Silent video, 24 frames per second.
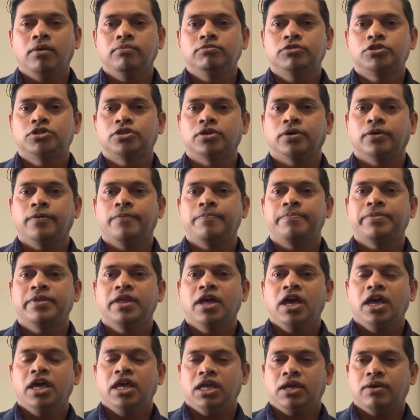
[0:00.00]
So
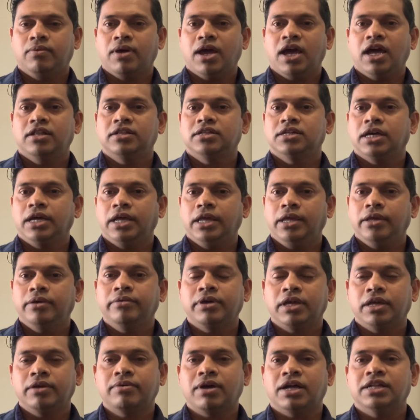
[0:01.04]
you
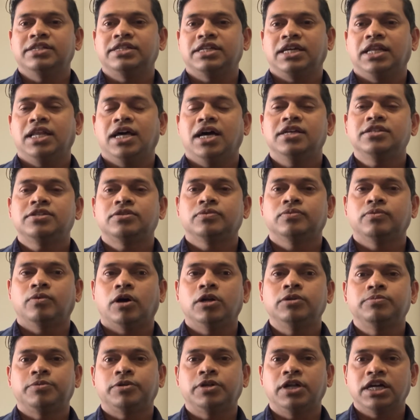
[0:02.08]
can tell us
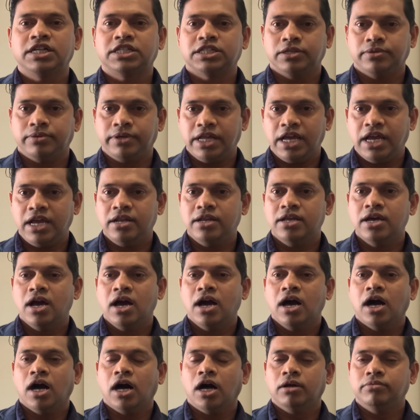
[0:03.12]
what product you need.
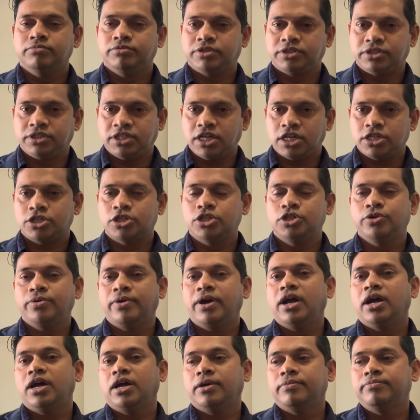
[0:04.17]
Just do
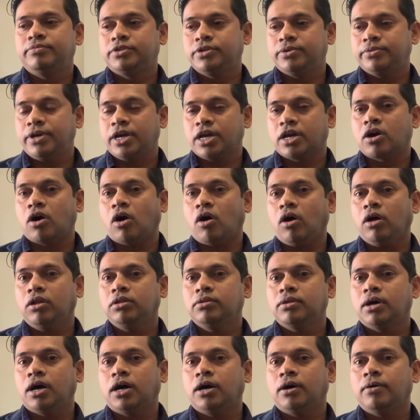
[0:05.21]
a
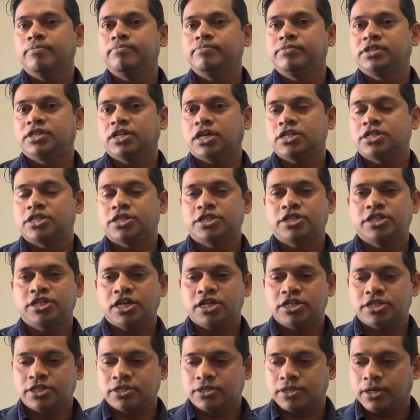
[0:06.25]
call, just
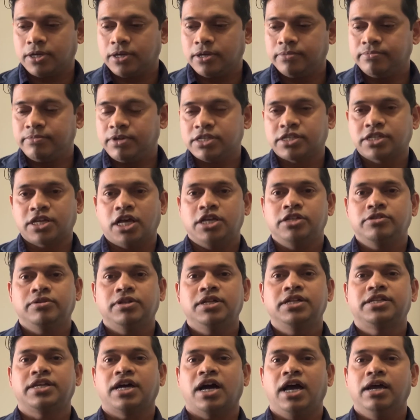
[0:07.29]
schedule
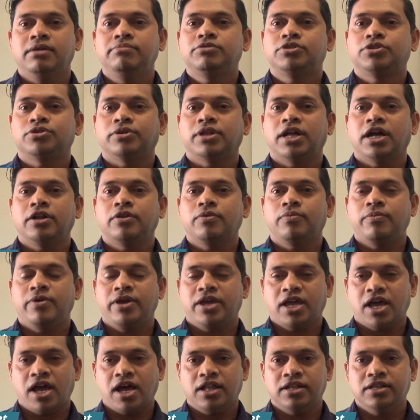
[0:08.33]
a time so that
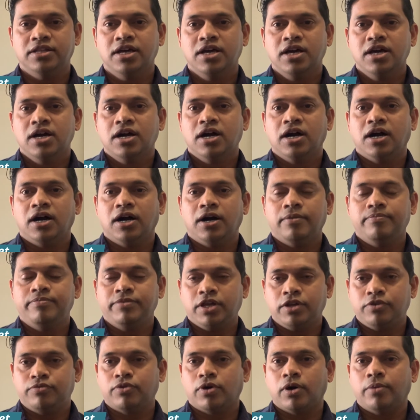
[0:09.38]
we can
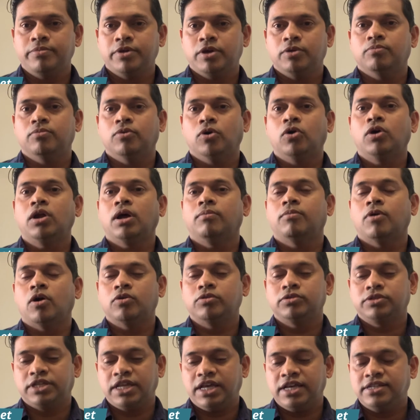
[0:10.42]
inform you more
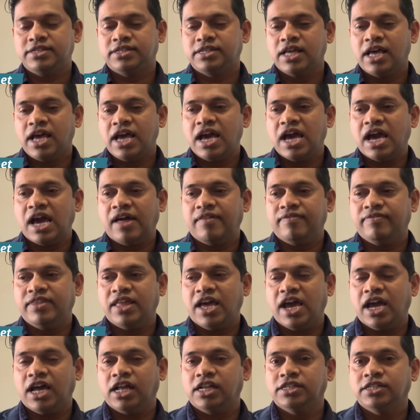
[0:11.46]
about this, and
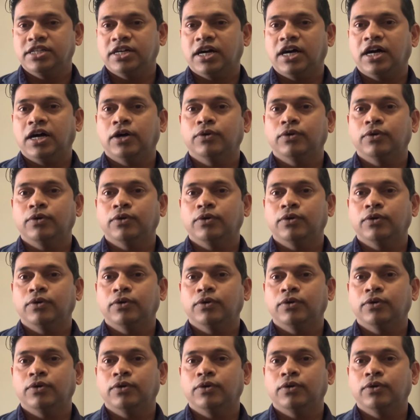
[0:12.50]
then